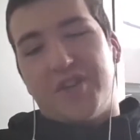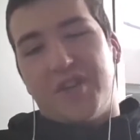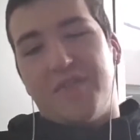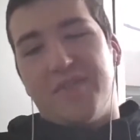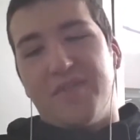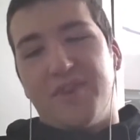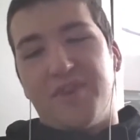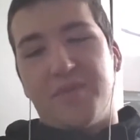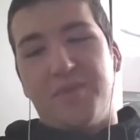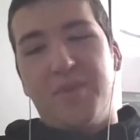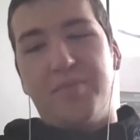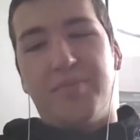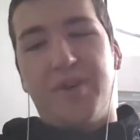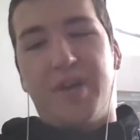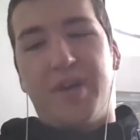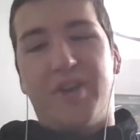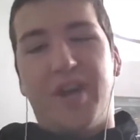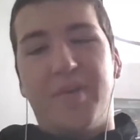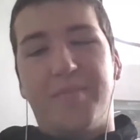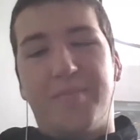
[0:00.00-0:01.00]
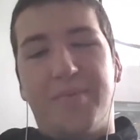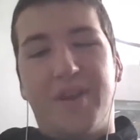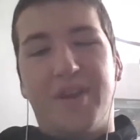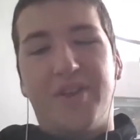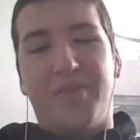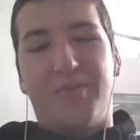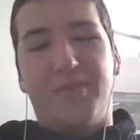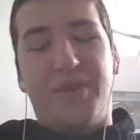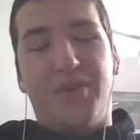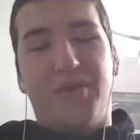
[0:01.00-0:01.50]
I feel like we play a lot better
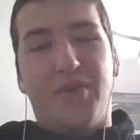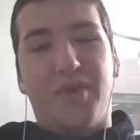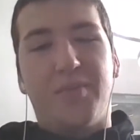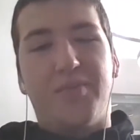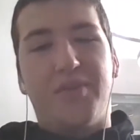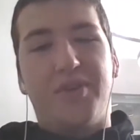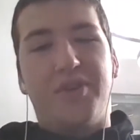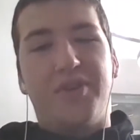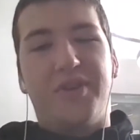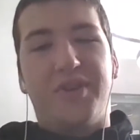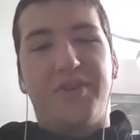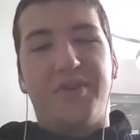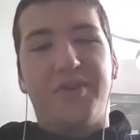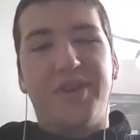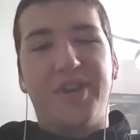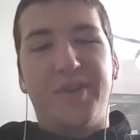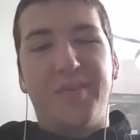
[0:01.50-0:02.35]
than we normally do